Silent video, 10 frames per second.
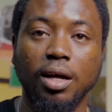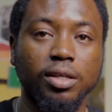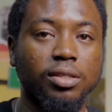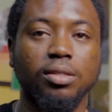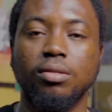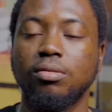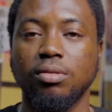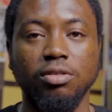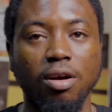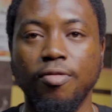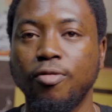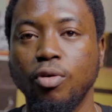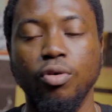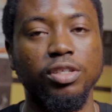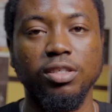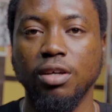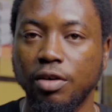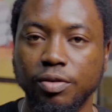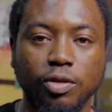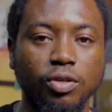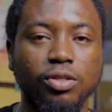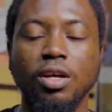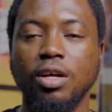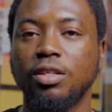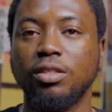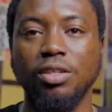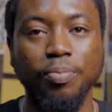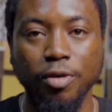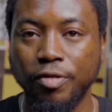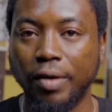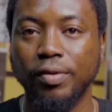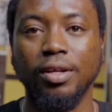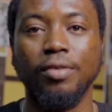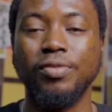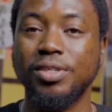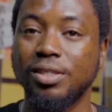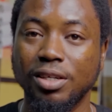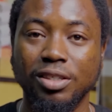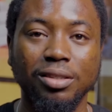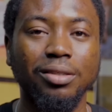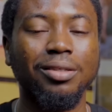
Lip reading: as the RAV4 or the CR-V because the 3.5 liter V6 engine